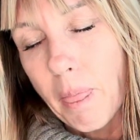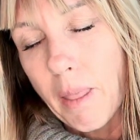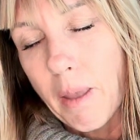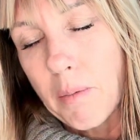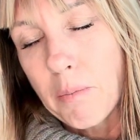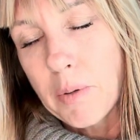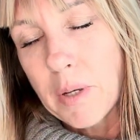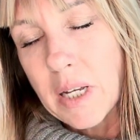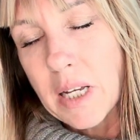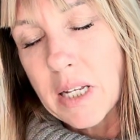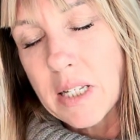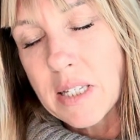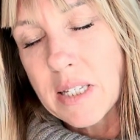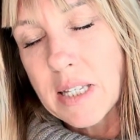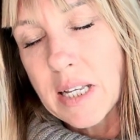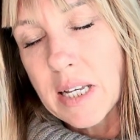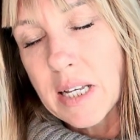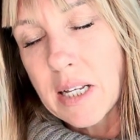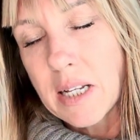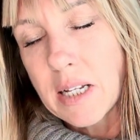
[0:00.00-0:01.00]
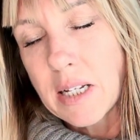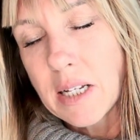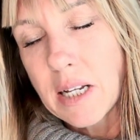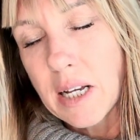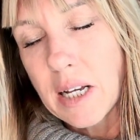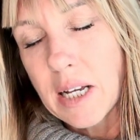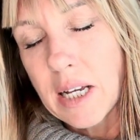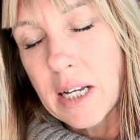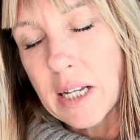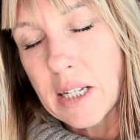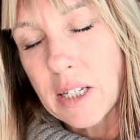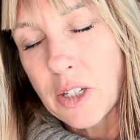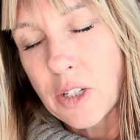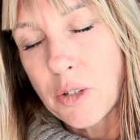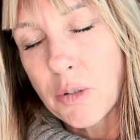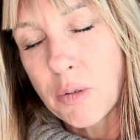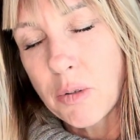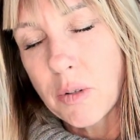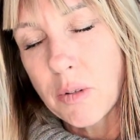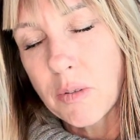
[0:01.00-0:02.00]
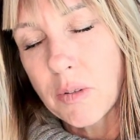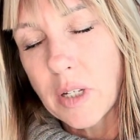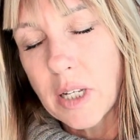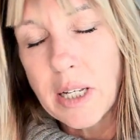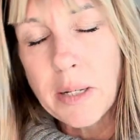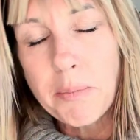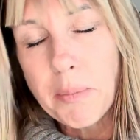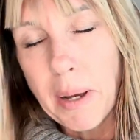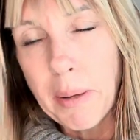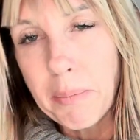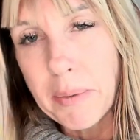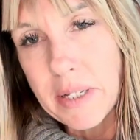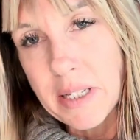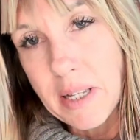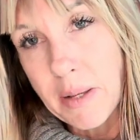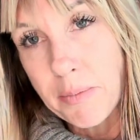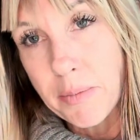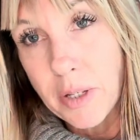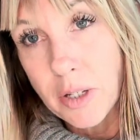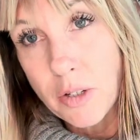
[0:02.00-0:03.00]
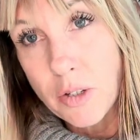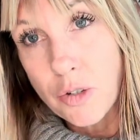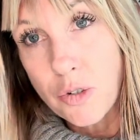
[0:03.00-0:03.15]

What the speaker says: Because then it might be something too